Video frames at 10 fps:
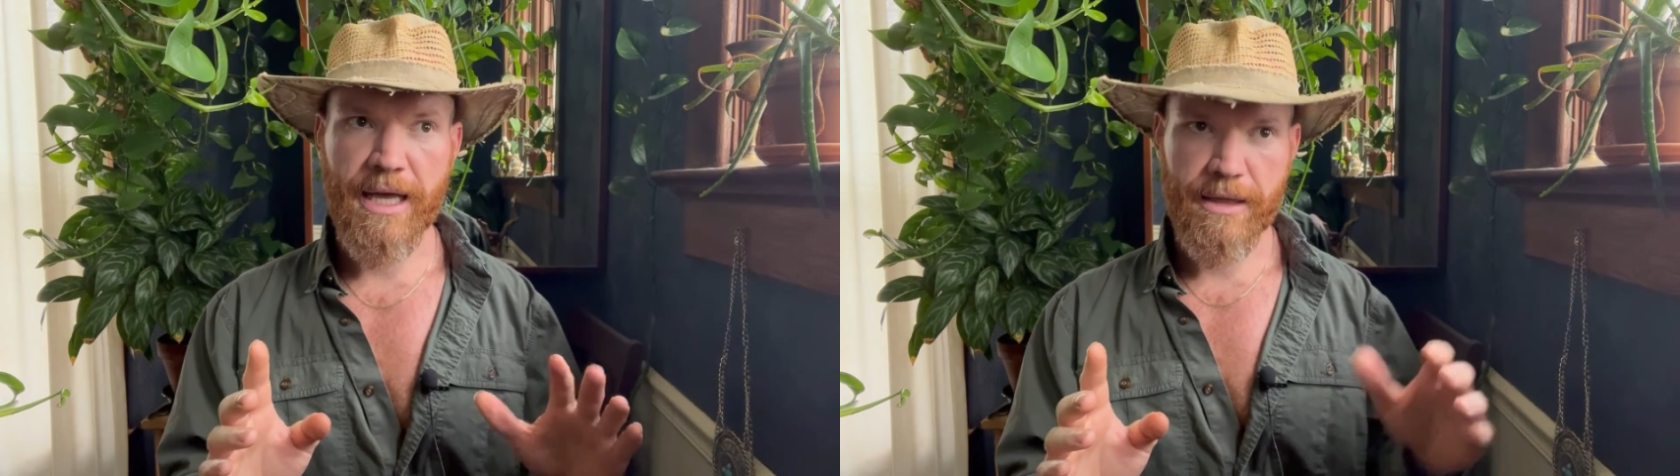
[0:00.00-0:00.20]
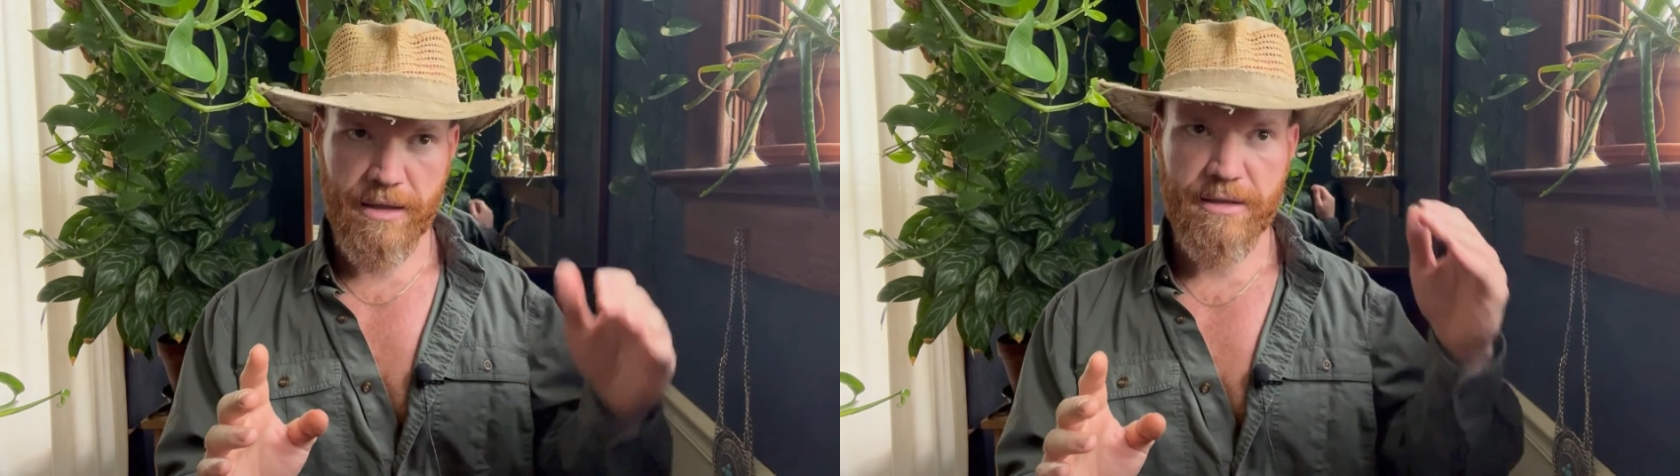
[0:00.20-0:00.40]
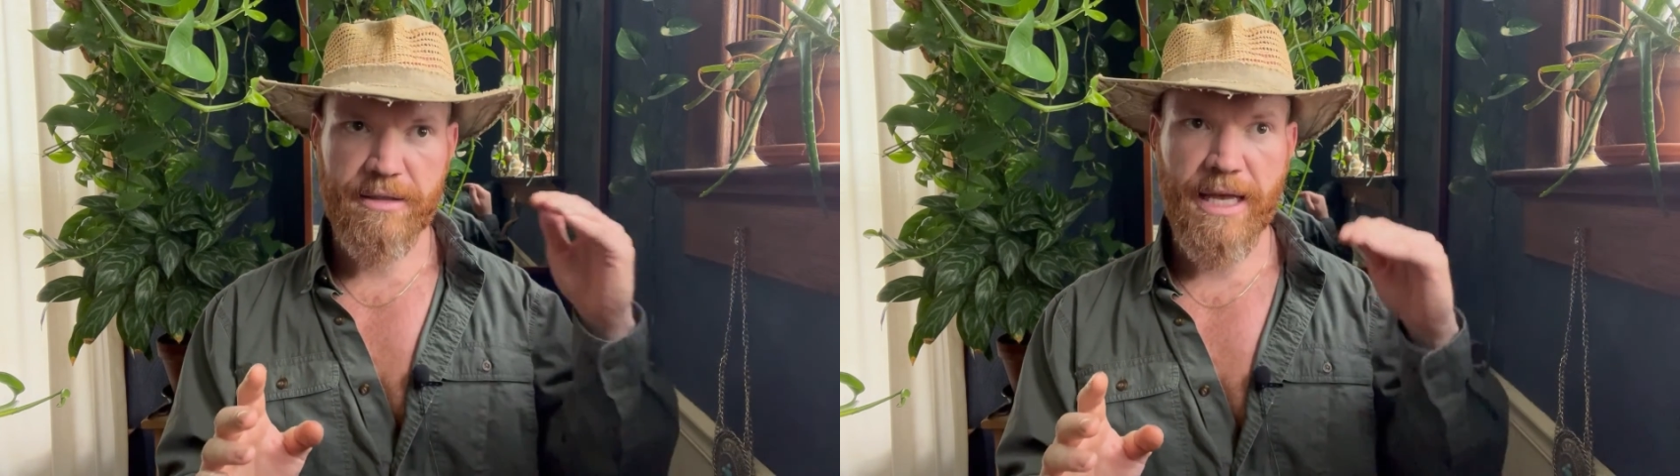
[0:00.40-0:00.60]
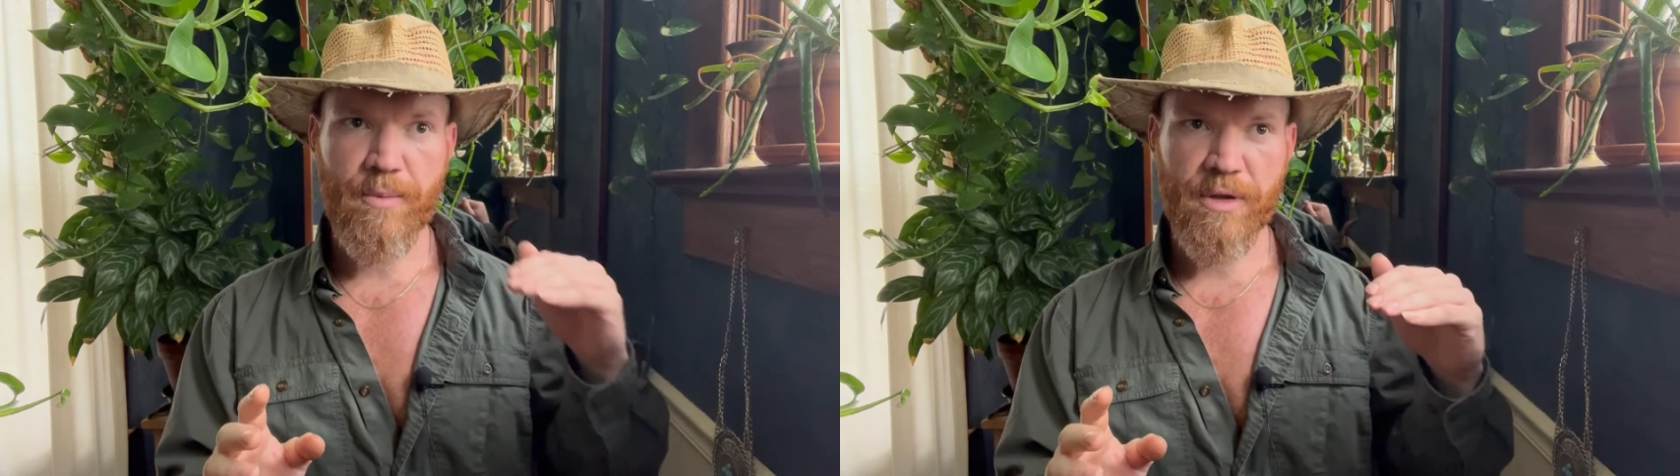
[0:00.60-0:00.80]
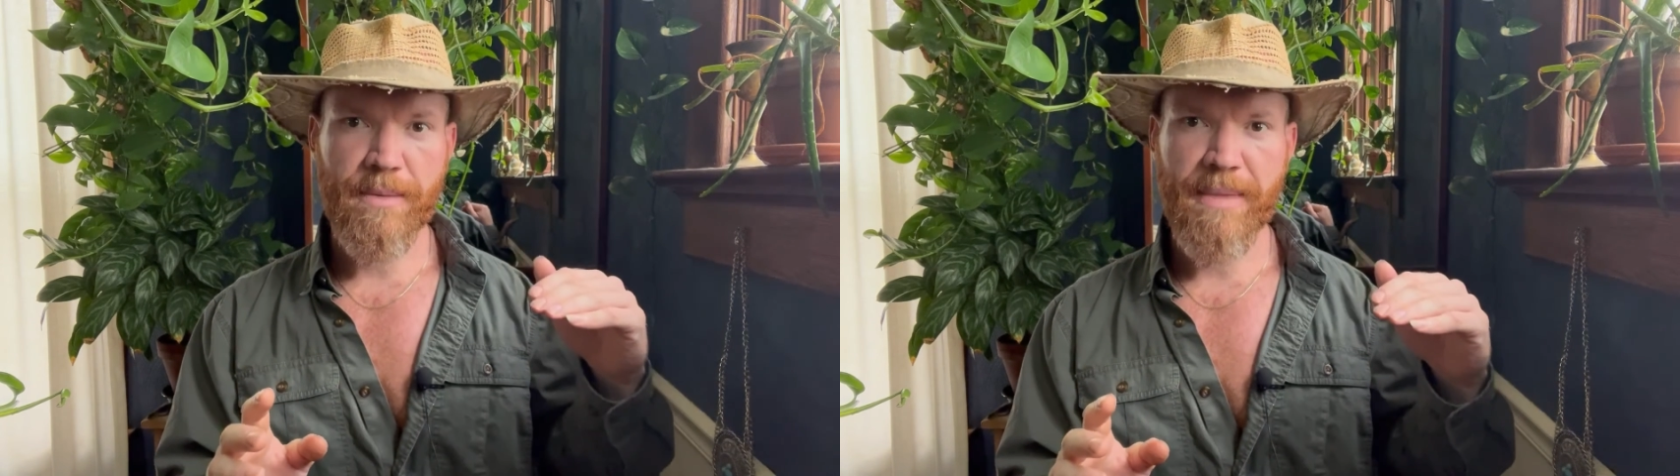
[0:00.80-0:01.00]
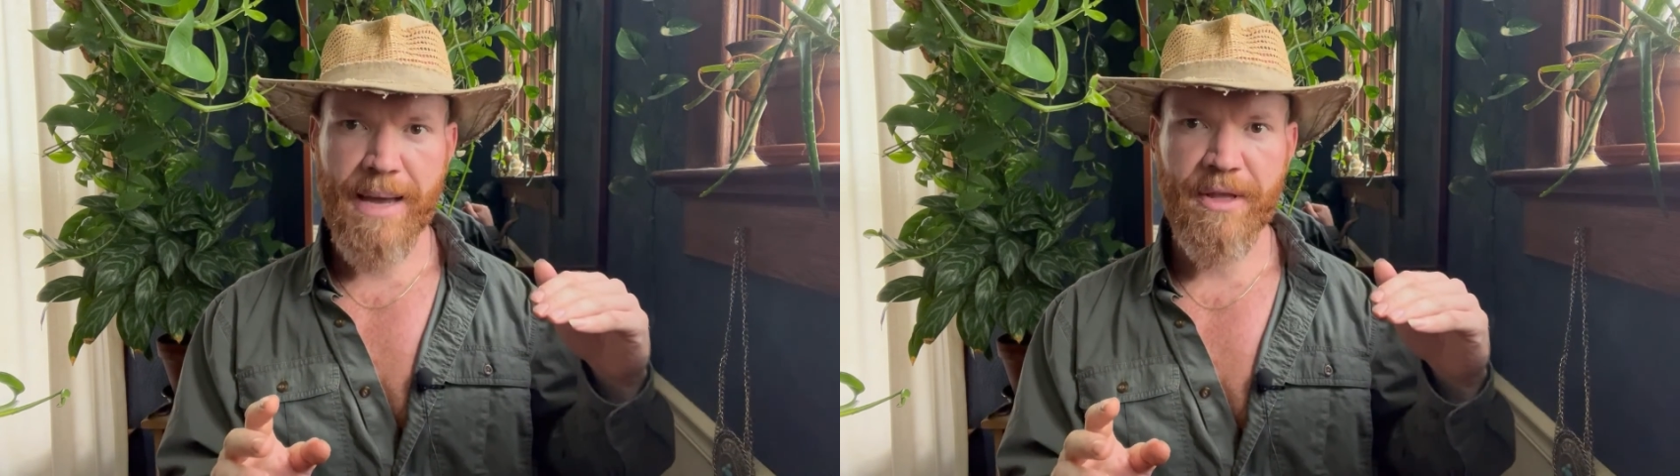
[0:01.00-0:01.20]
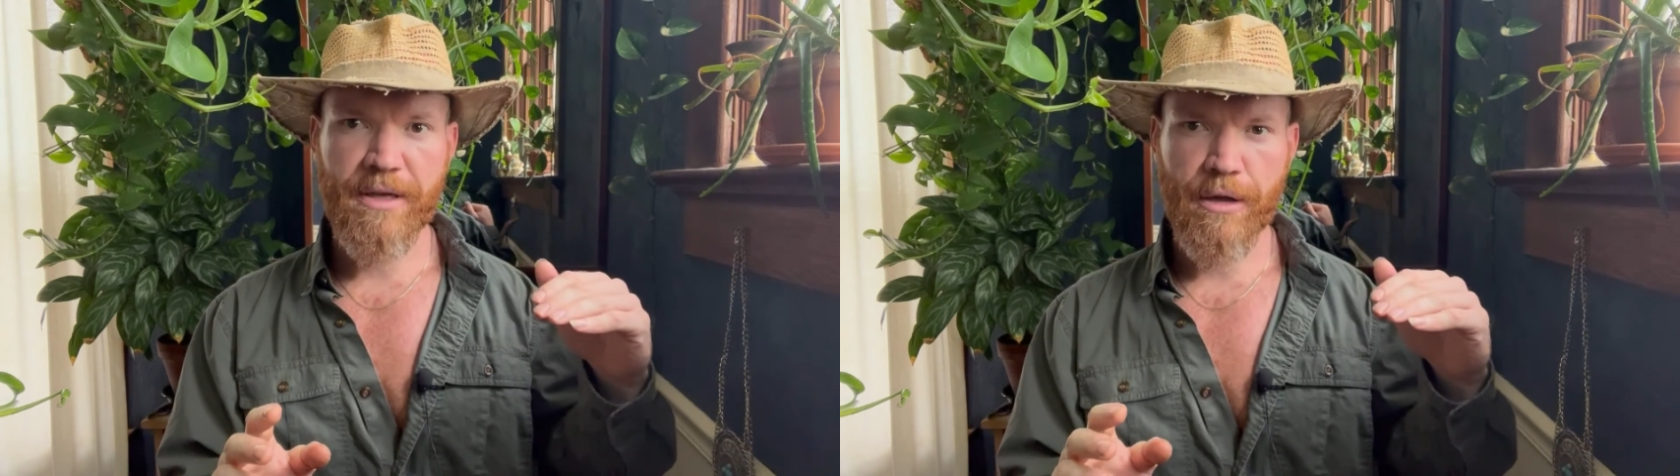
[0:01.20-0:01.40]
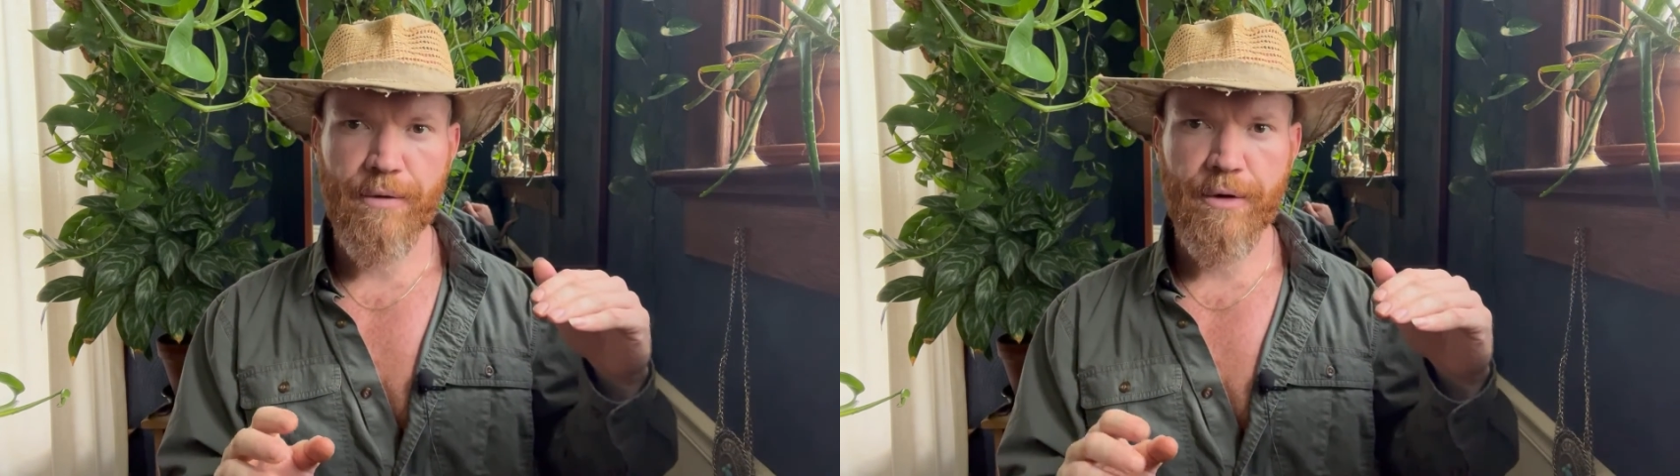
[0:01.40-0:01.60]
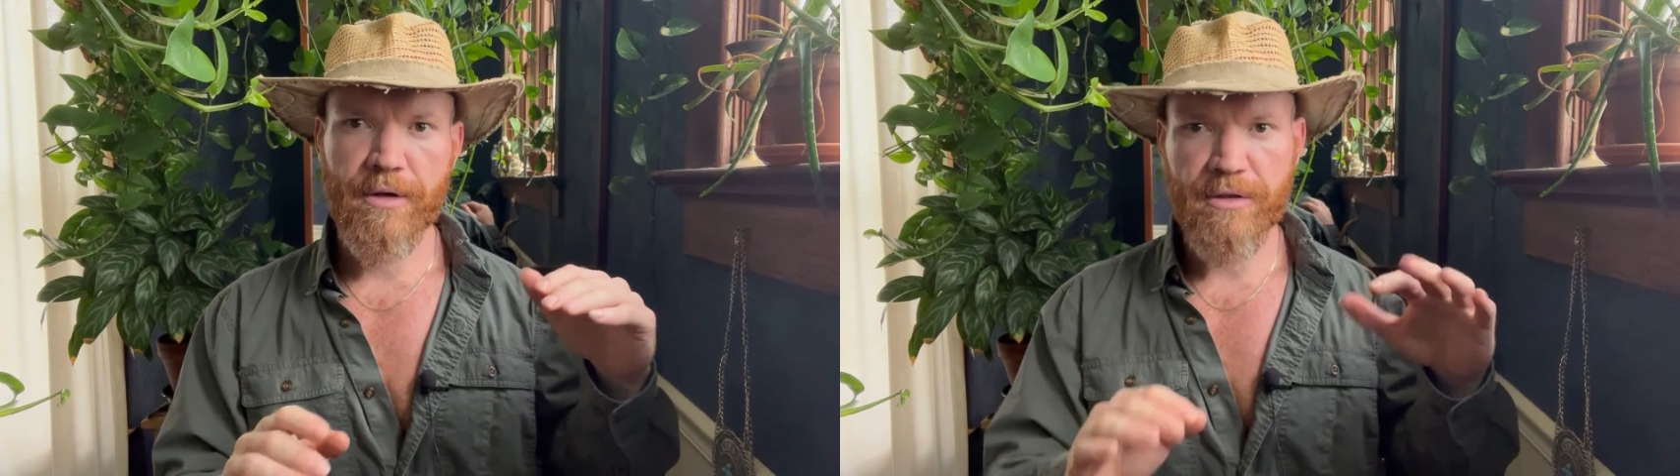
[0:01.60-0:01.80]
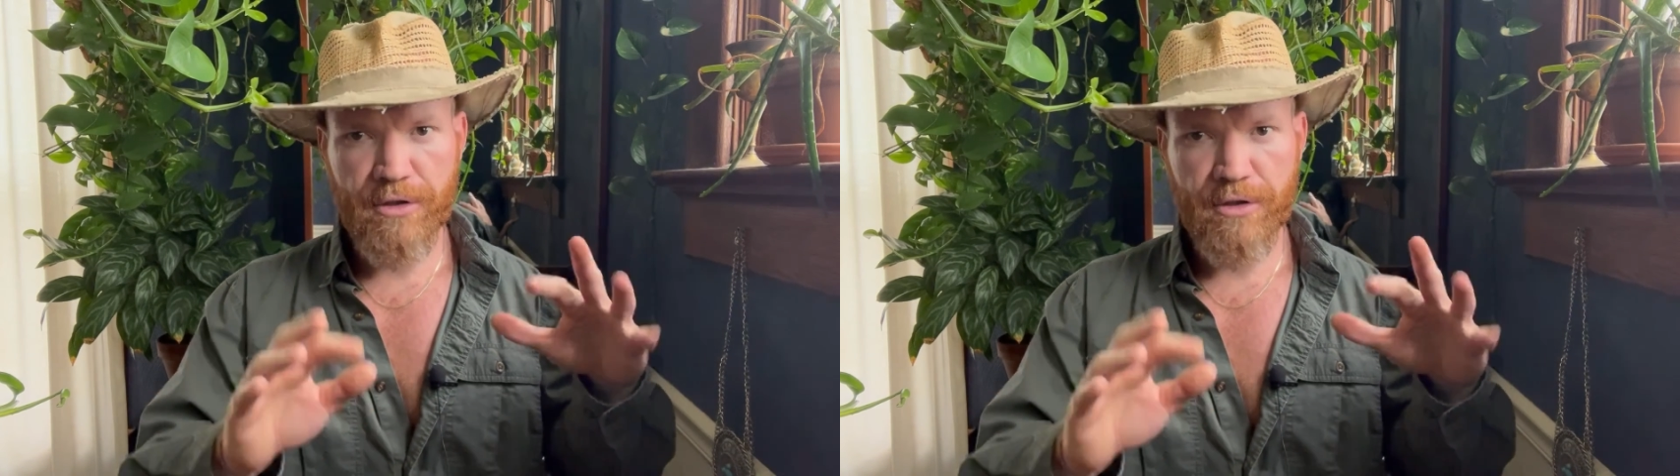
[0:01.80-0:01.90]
same with the mammoth clover,